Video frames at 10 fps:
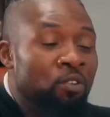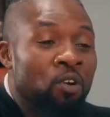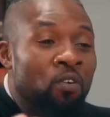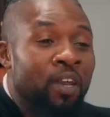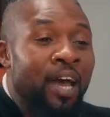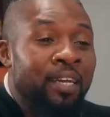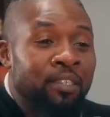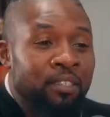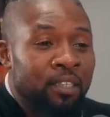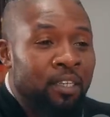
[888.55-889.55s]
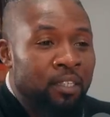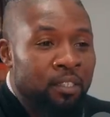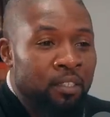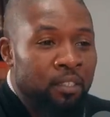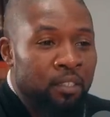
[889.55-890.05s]
you don't like seeds,
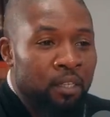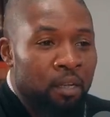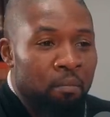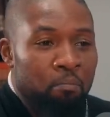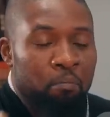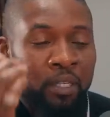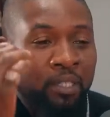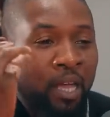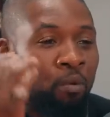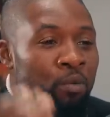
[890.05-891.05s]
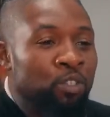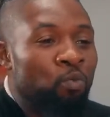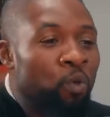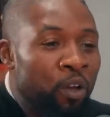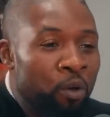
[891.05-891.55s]
mm -hmm. but that was
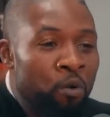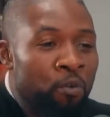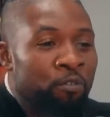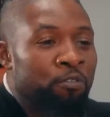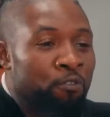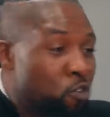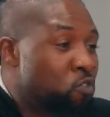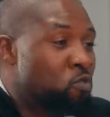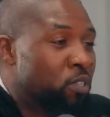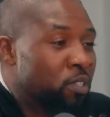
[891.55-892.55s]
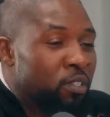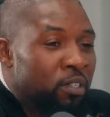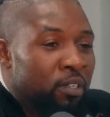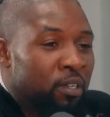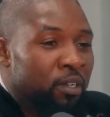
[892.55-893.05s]
real fruit.
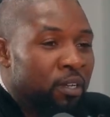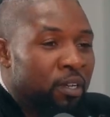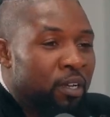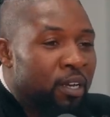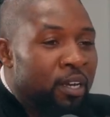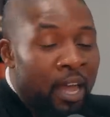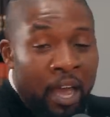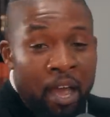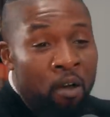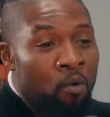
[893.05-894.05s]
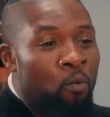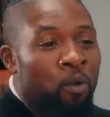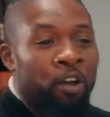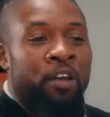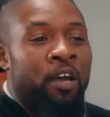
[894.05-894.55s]
Yeah. Now
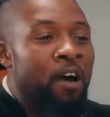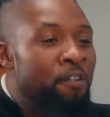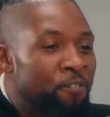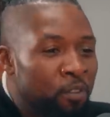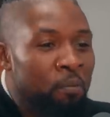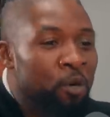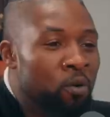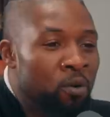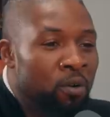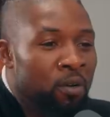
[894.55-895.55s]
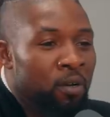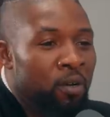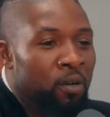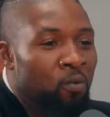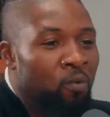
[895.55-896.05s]
we're comfortable
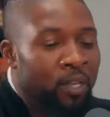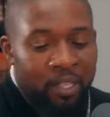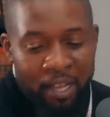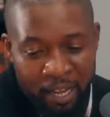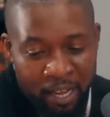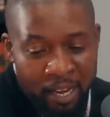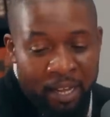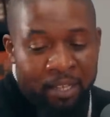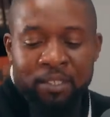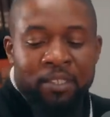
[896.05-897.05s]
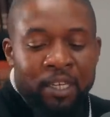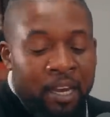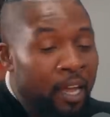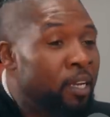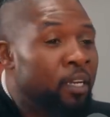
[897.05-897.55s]
with eating
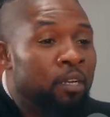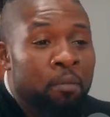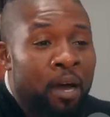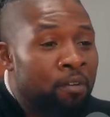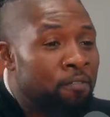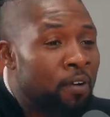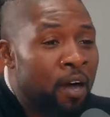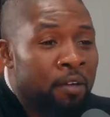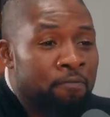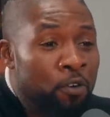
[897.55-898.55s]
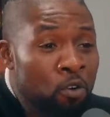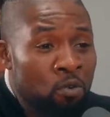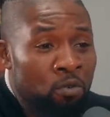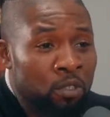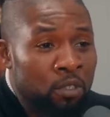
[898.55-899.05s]
genetically modified
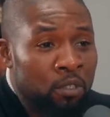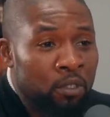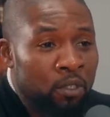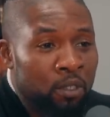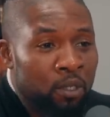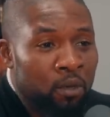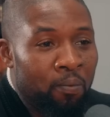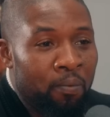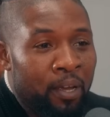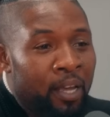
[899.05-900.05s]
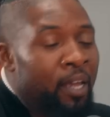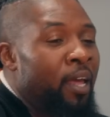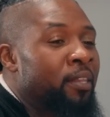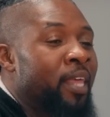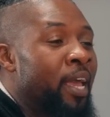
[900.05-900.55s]
foods. Yeah.
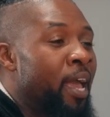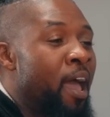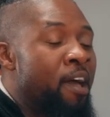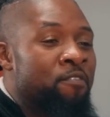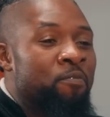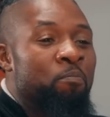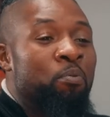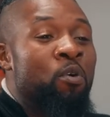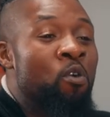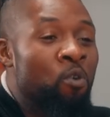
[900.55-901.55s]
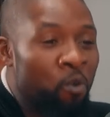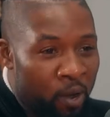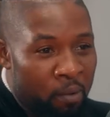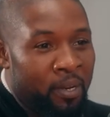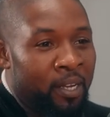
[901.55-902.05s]
It they have
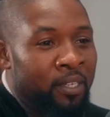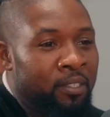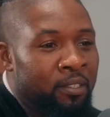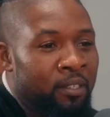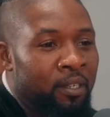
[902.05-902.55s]
programmed us